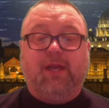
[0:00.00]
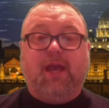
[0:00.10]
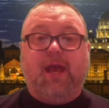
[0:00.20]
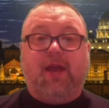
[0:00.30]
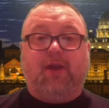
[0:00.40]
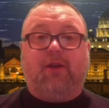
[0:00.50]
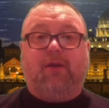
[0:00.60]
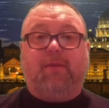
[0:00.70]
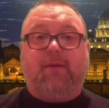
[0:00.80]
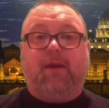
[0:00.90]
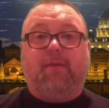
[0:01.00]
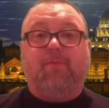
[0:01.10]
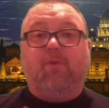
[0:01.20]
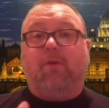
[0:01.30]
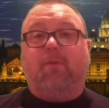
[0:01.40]
and are going to become
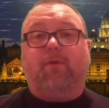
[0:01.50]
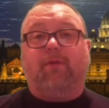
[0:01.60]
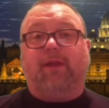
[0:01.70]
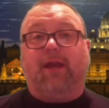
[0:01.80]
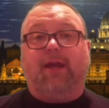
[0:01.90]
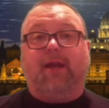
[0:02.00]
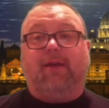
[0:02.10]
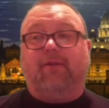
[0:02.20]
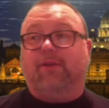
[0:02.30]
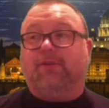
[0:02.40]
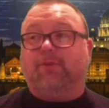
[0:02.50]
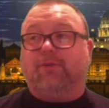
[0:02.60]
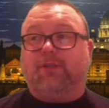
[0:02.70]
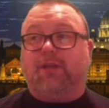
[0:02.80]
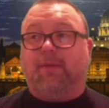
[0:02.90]
more and more reliant on the
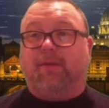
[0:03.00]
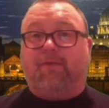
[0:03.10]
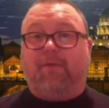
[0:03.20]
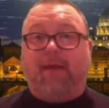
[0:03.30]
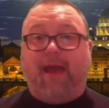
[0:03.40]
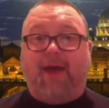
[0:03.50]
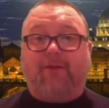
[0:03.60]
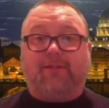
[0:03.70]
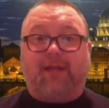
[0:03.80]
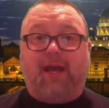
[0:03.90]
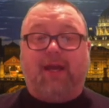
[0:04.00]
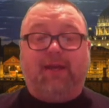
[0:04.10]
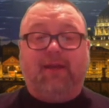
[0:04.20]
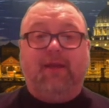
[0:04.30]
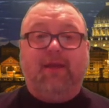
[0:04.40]
resources coming from outside